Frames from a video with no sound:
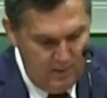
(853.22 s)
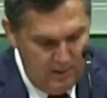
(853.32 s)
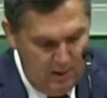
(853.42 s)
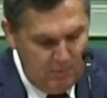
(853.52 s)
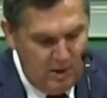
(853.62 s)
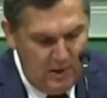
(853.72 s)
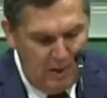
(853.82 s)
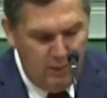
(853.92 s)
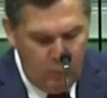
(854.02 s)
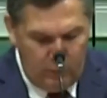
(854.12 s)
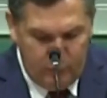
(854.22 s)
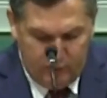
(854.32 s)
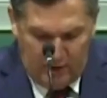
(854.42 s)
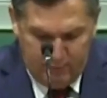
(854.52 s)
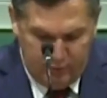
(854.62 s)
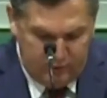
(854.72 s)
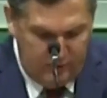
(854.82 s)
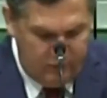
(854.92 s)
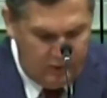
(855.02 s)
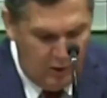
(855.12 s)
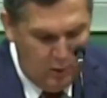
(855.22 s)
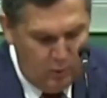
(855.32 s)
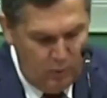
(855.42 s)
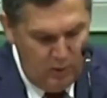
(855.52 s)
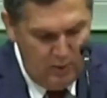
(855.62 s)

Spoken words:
I'm going to tell you, that would work for San Francisco